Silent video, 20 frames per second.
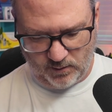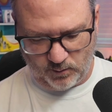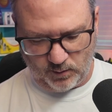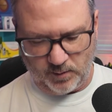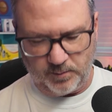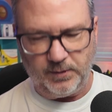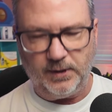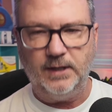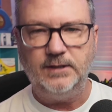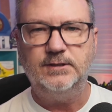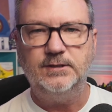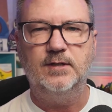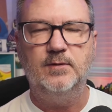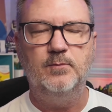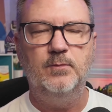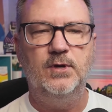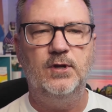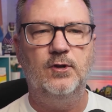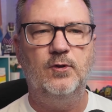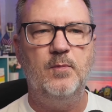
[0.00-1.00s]

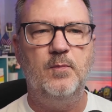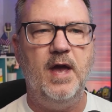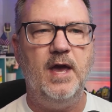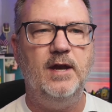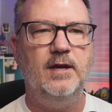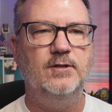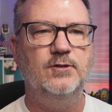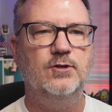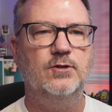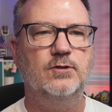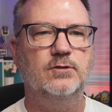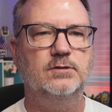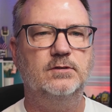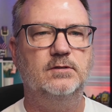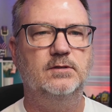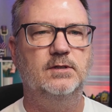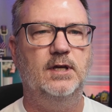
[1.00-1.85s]
replacing middle managers,